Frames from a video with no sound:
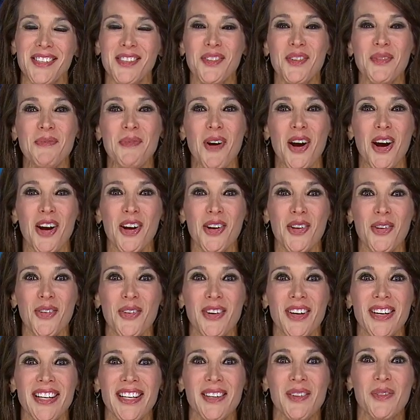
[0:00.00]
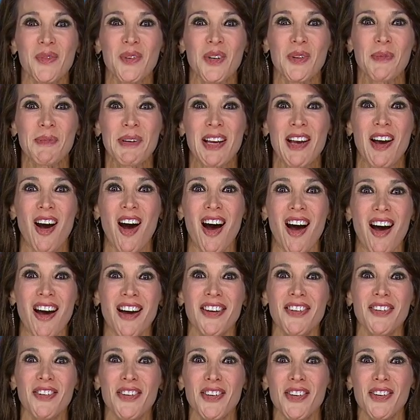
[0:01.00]
Sister Margaret will
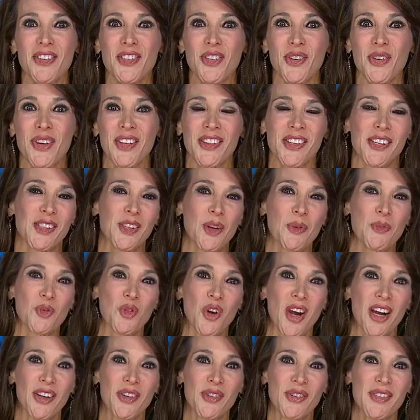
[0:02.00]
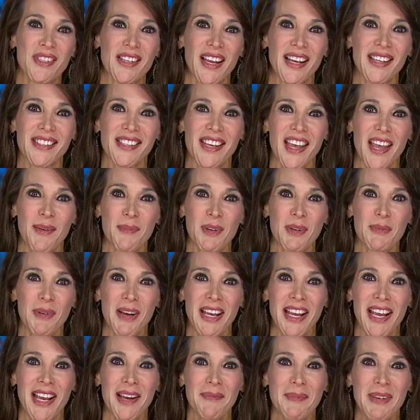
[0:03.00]
be honored during the Globetrotters' next game in